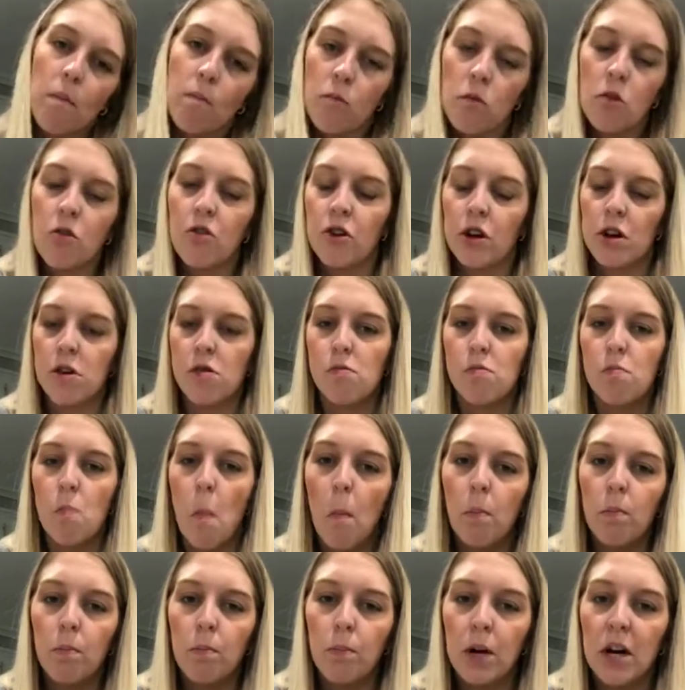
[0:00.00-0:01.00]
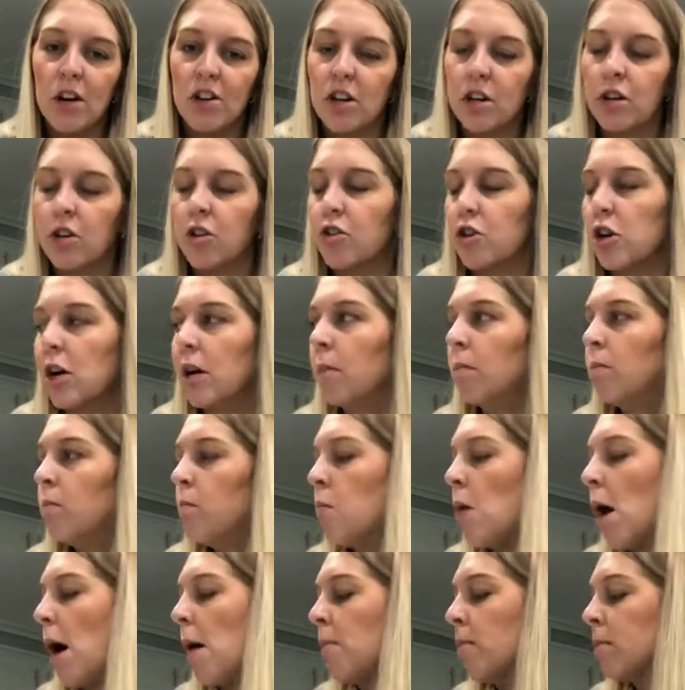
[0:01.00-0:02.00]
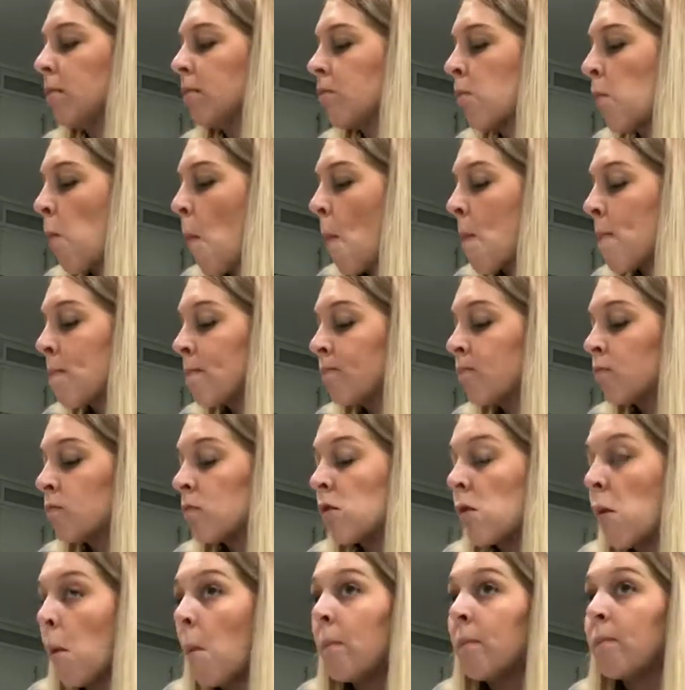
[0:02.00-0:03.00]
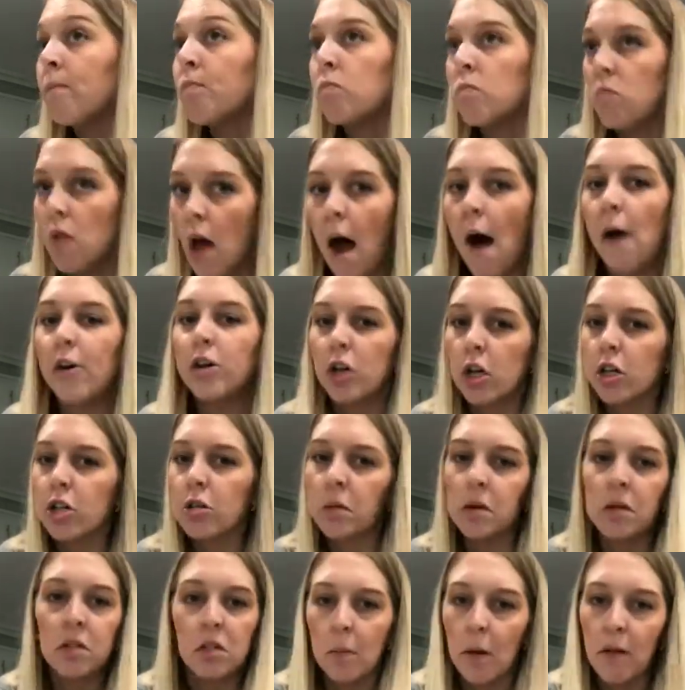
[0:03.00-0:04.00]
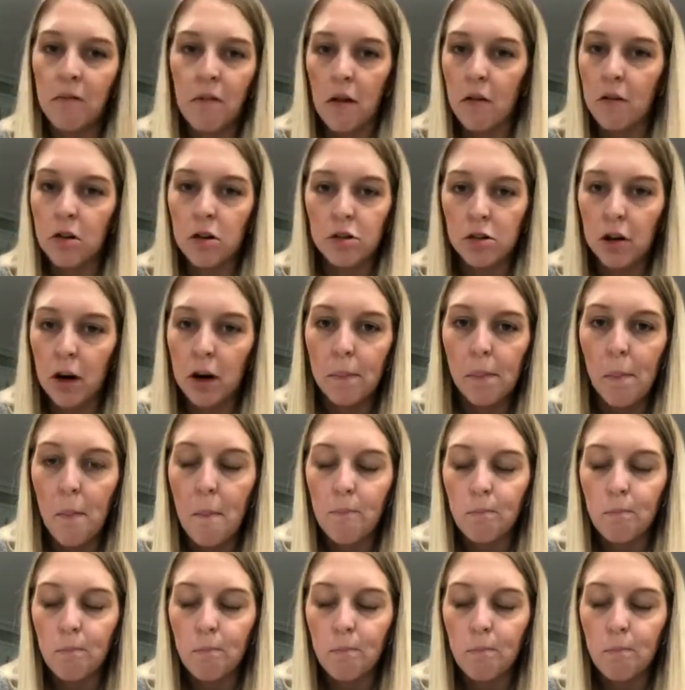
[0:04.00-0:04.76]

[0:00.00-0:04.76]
it's like basic dessert, but now chocolate chip cookies are my favorite dessert.